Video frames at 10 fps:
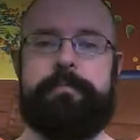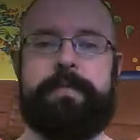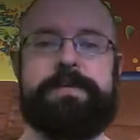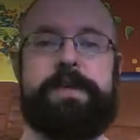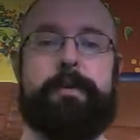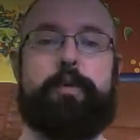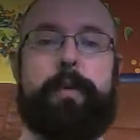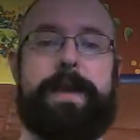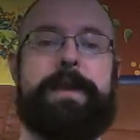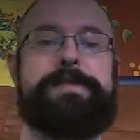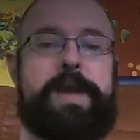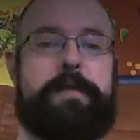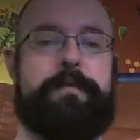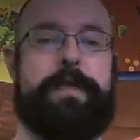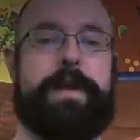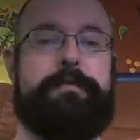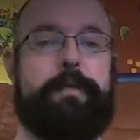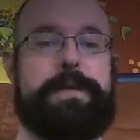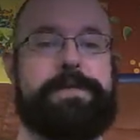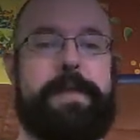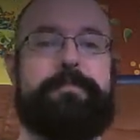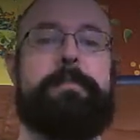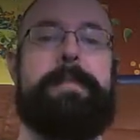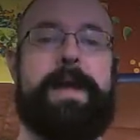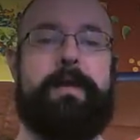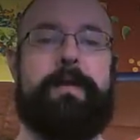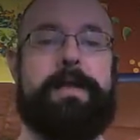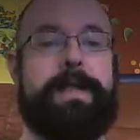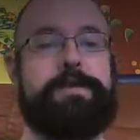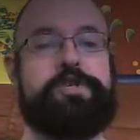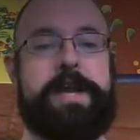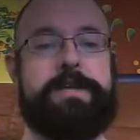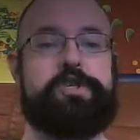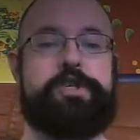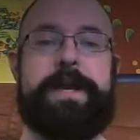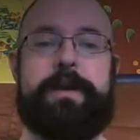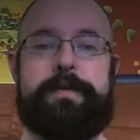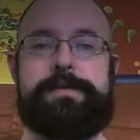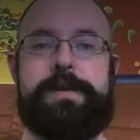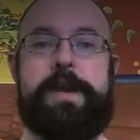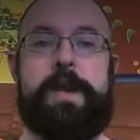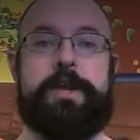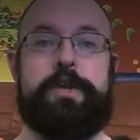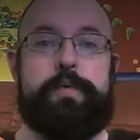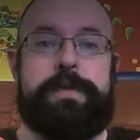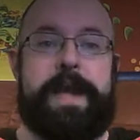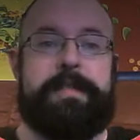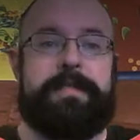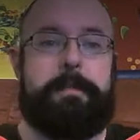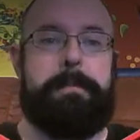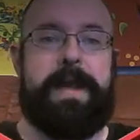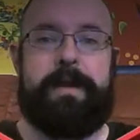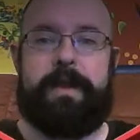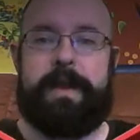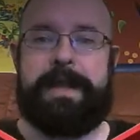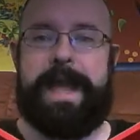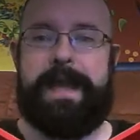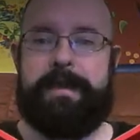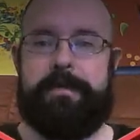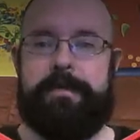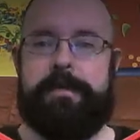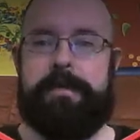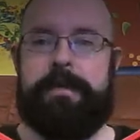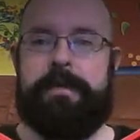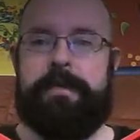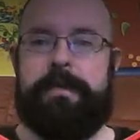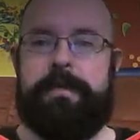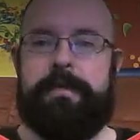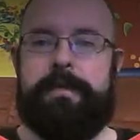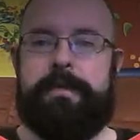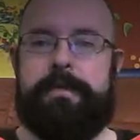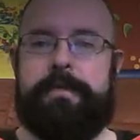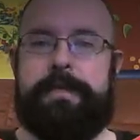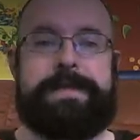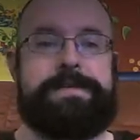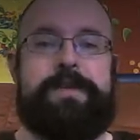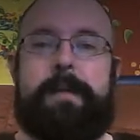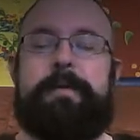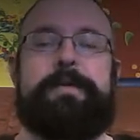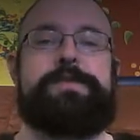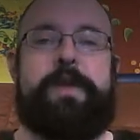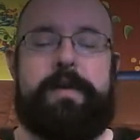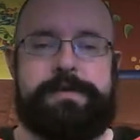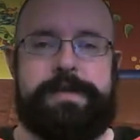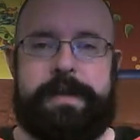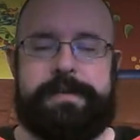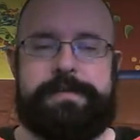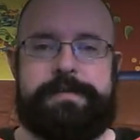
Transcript: Someone quickly discovered that if you accept the mail and then change channels, you get the mail again. That's double the star seeds.